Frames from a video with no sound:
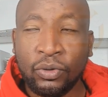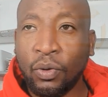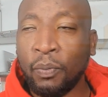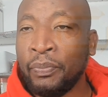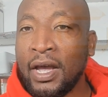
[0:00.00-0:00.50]

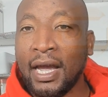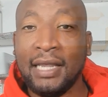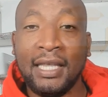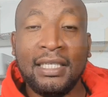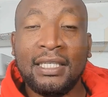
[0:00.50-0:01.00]
So,
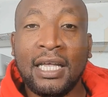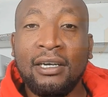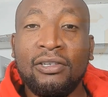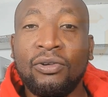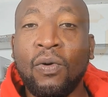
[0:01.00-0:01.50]
and this is the
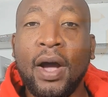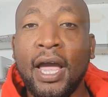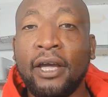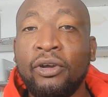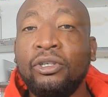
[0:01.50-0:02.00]
reason why
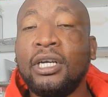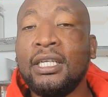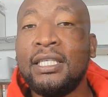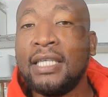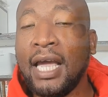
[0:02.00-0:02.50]
I
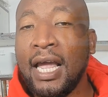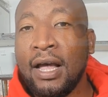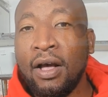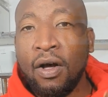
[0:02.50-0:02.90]
usually say